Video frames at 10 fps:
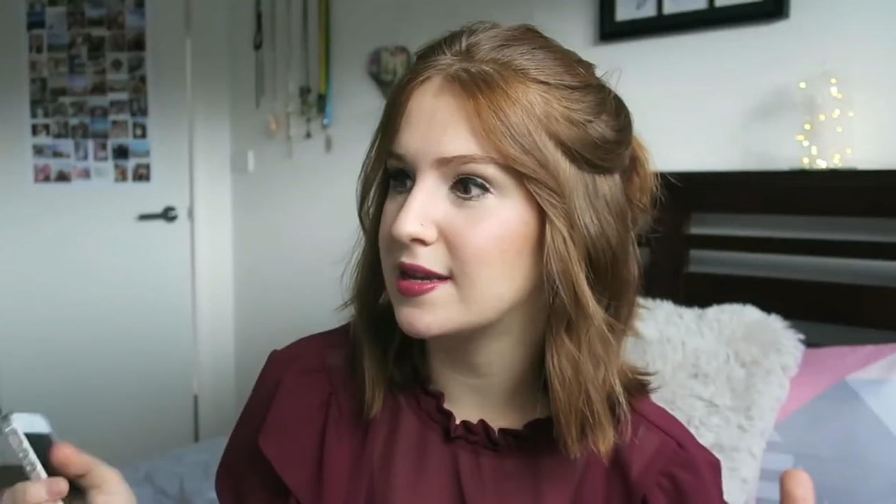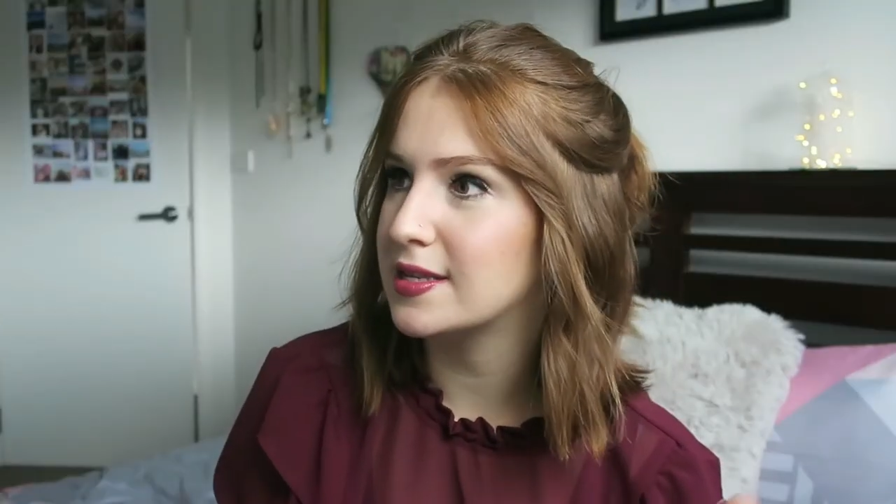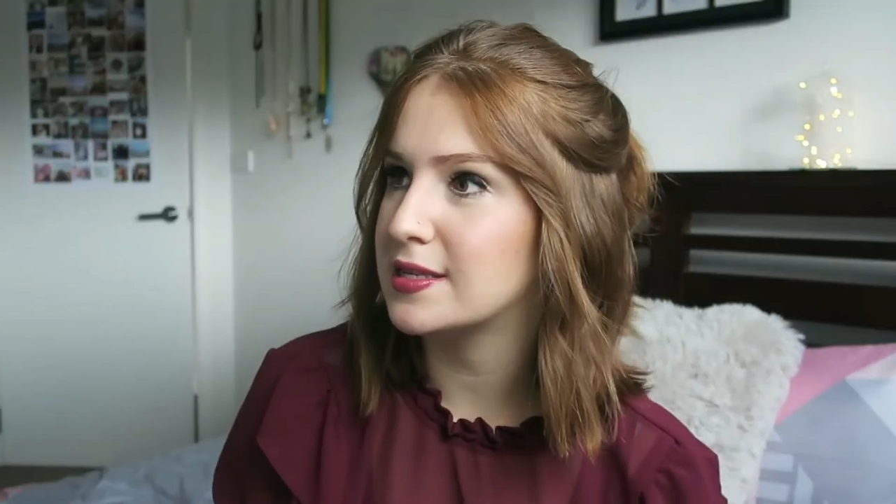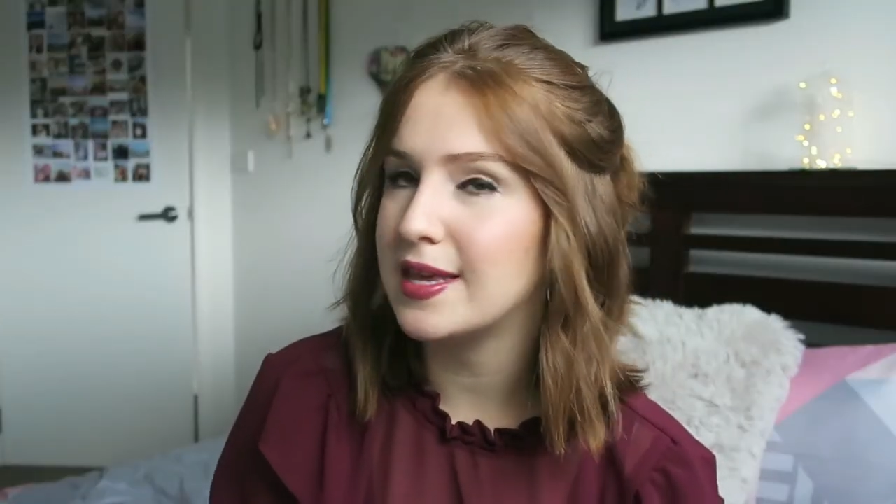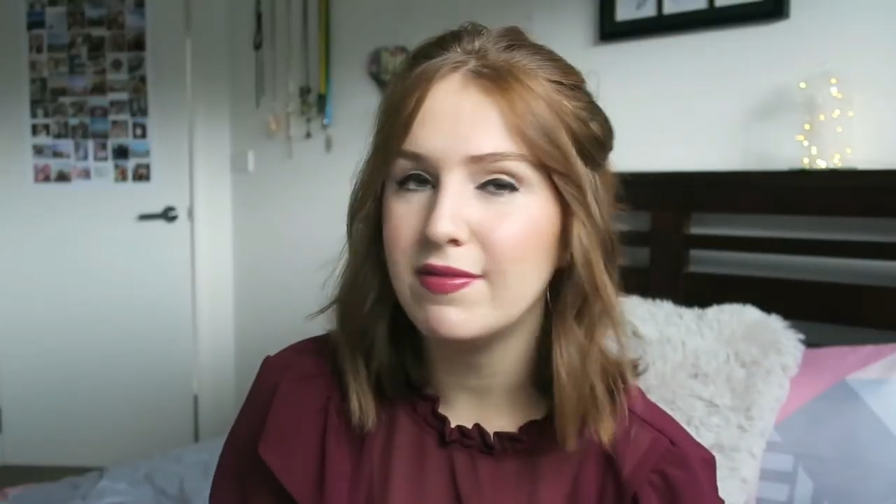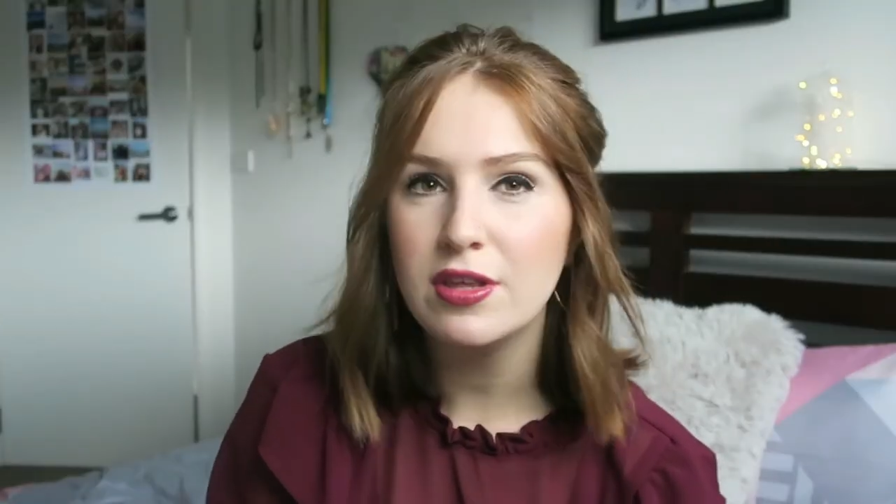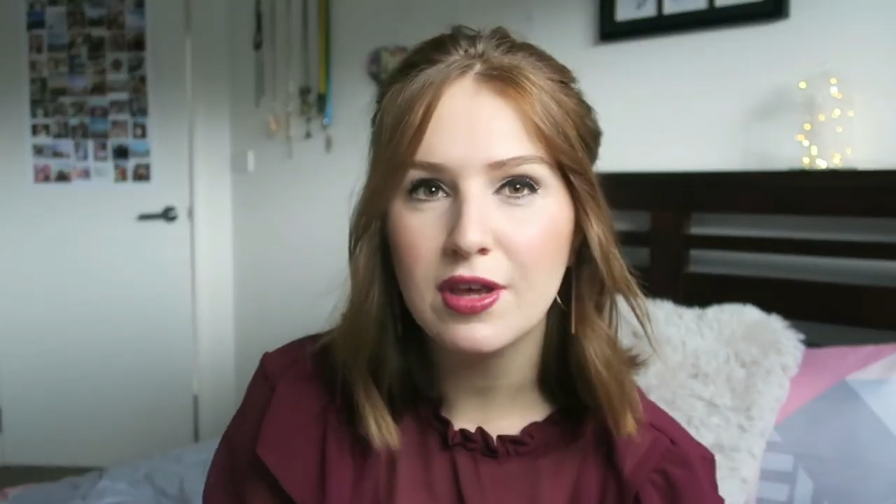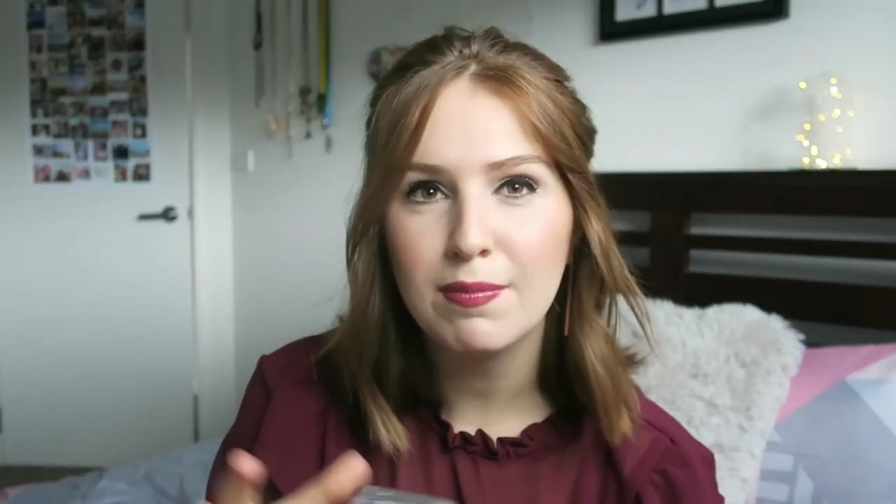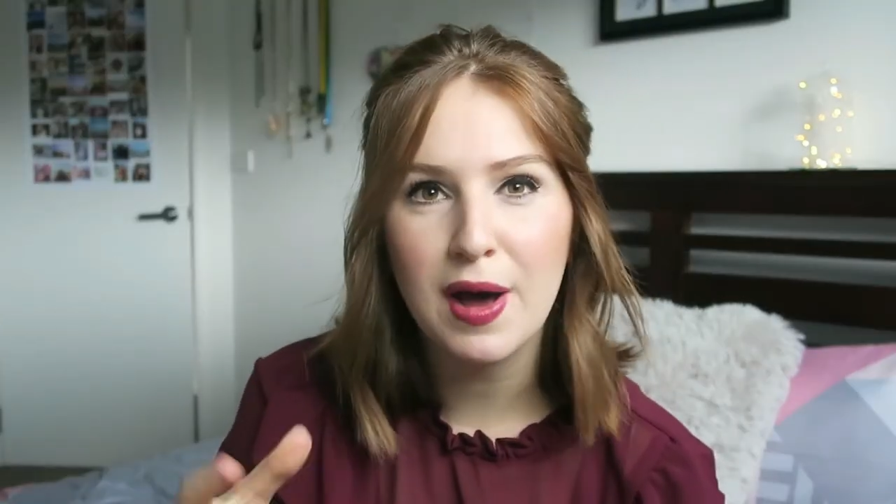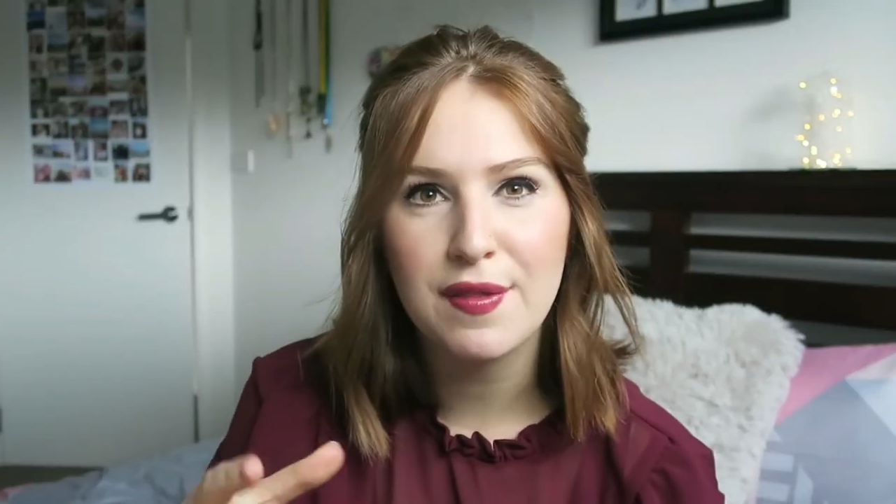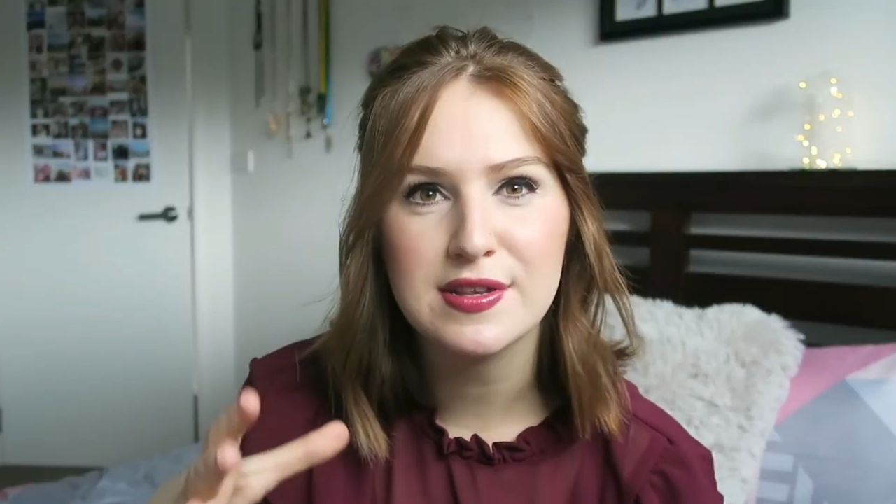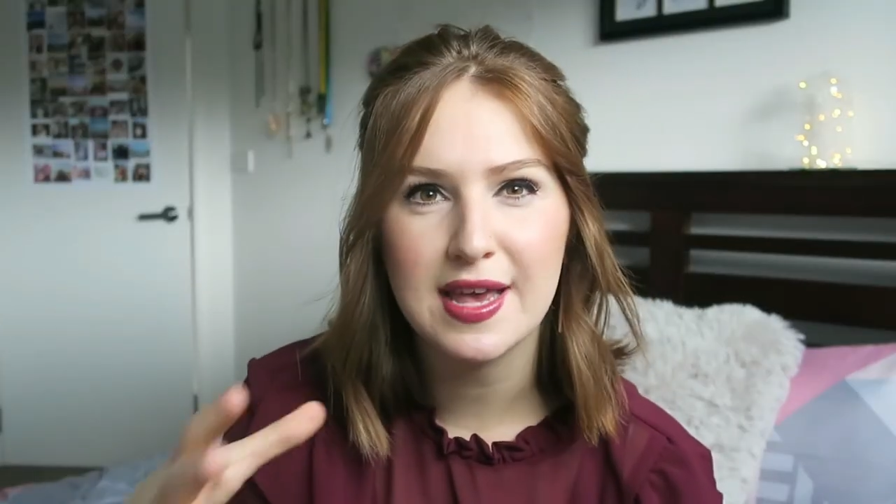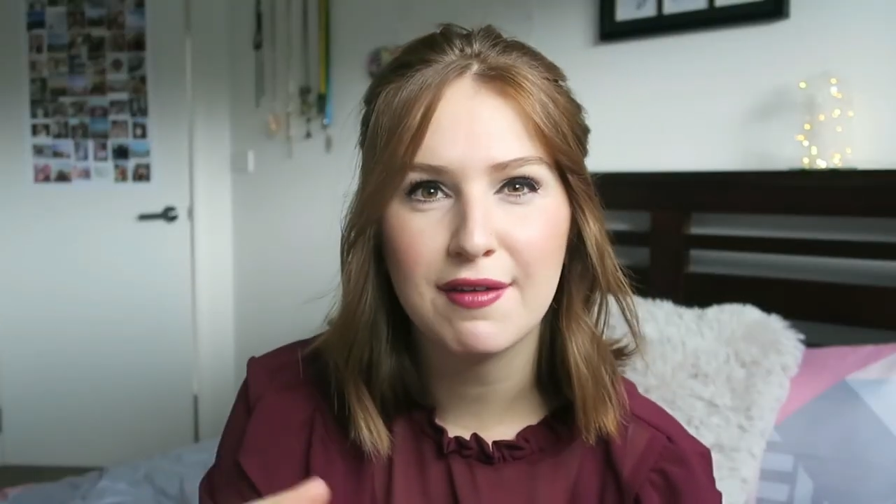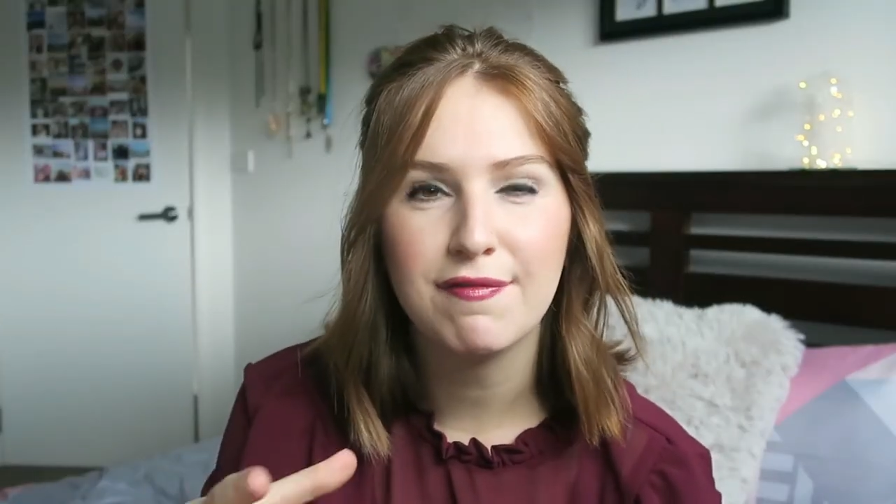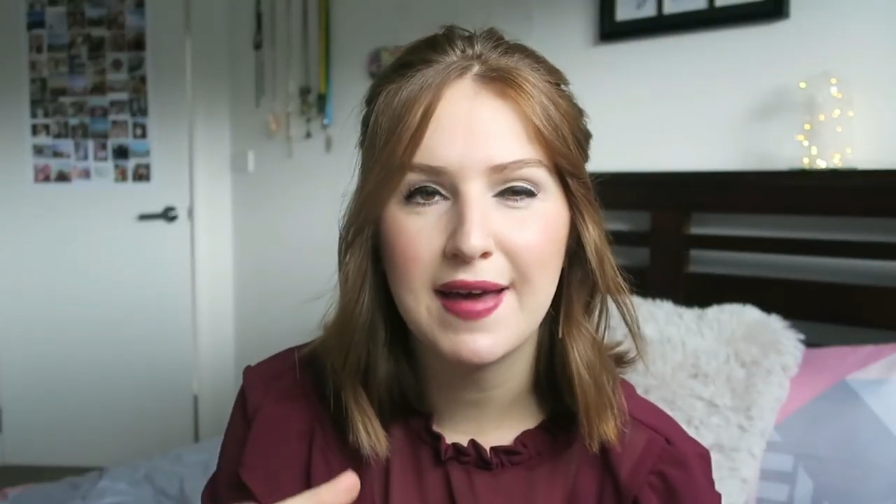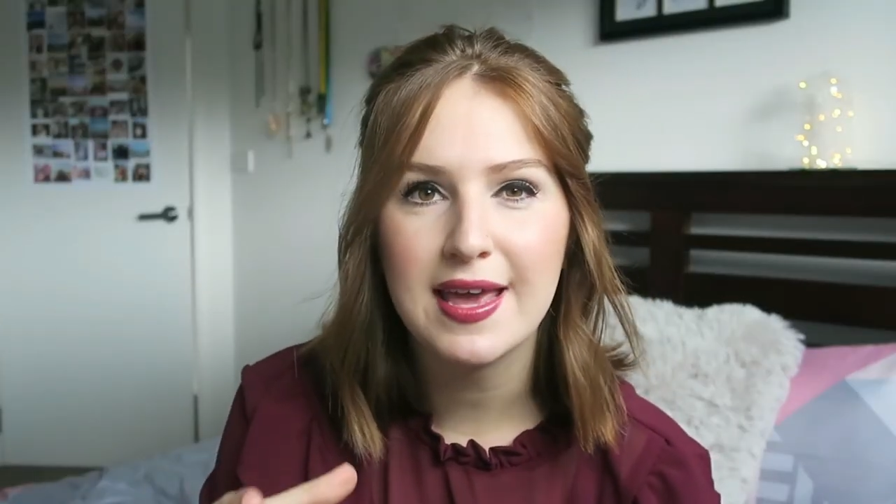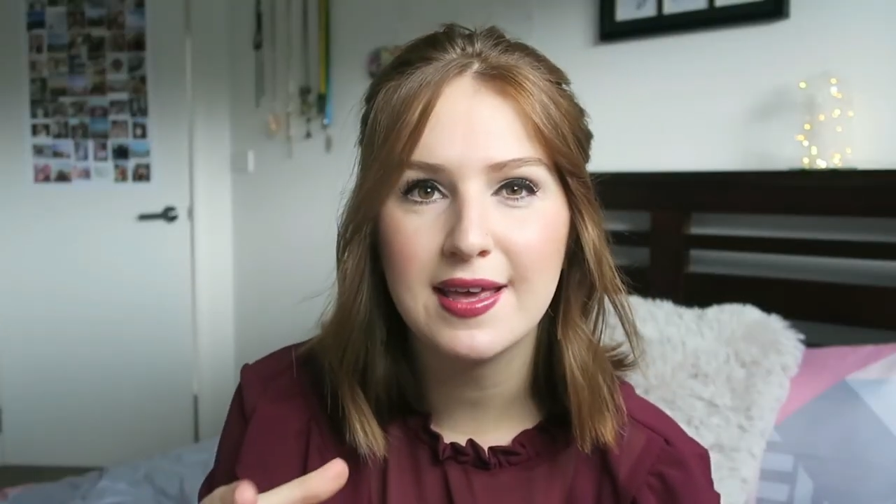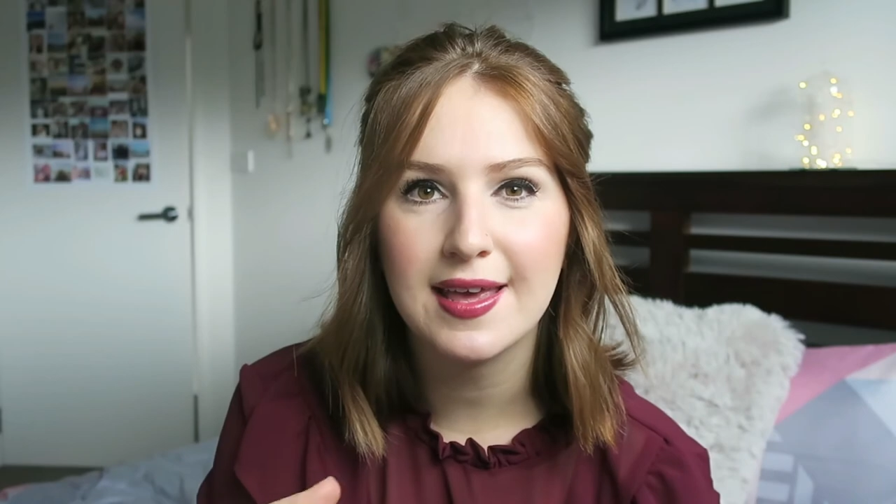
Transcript: and even you can buy those like fake